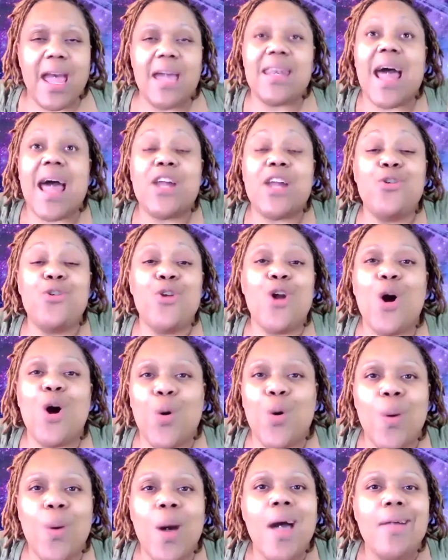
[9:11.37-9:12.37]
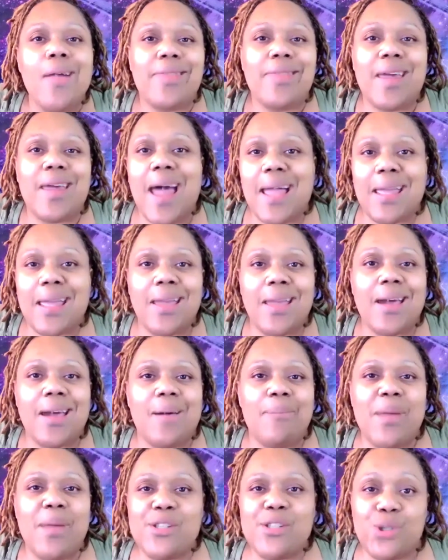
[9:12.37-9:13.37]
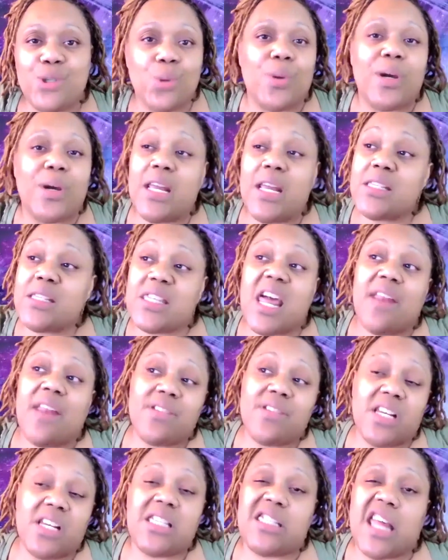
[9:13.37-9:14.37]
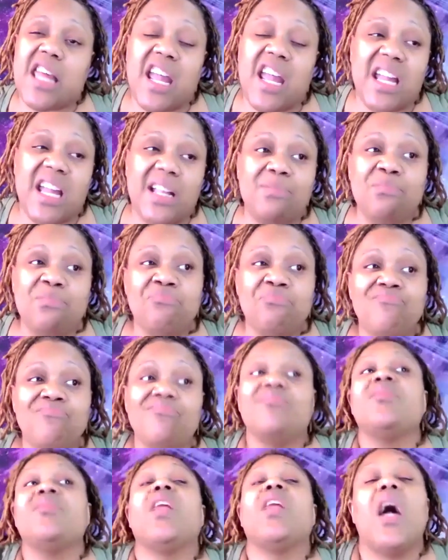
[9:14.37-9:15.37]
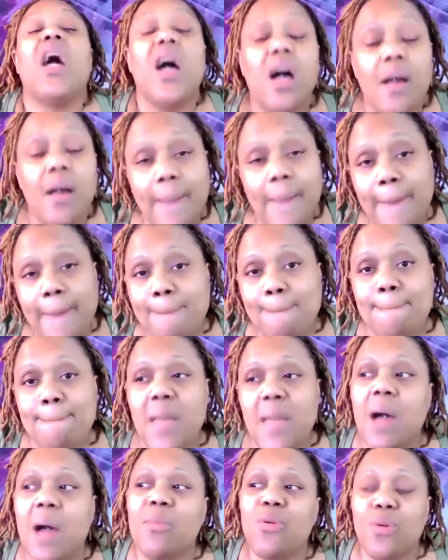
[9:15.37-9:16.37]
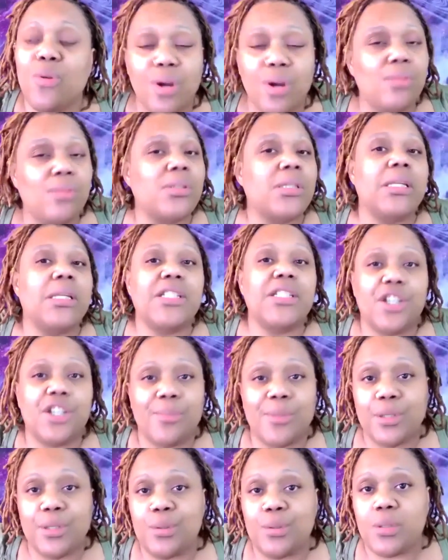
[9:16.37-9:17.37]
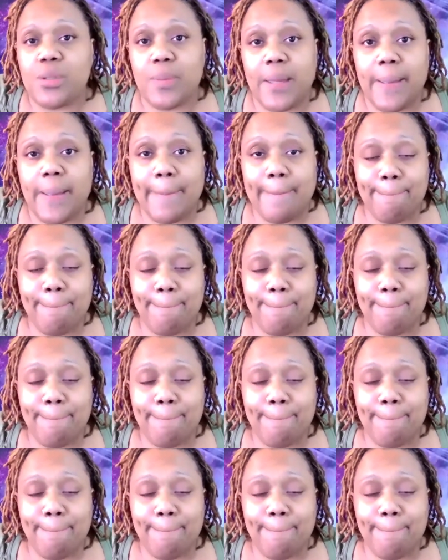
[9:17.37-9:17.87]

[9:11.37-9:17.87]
And I know that I can commit to it instead of just saying, I'm going to go to the gym and lose weight.